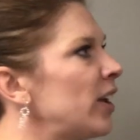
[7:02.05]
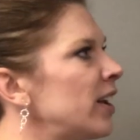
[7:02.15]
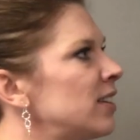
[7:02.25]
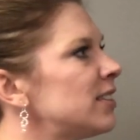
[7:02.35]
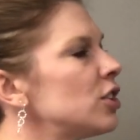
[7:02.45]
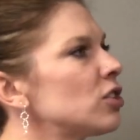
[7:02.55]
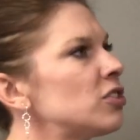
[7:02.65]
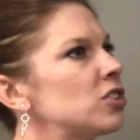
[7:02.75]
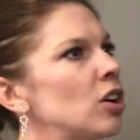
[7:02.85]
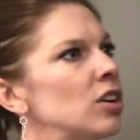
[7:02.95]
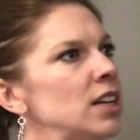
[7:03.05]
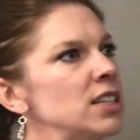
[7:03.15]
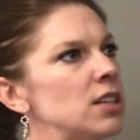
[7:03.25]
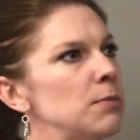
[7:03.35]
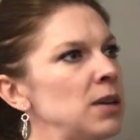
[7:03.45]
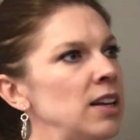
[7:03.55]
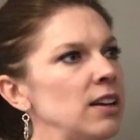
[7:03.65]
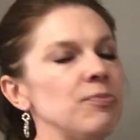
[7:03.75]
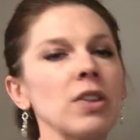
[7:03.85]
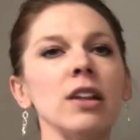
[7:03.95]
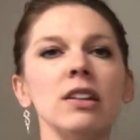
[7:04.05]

phase, you're starting to be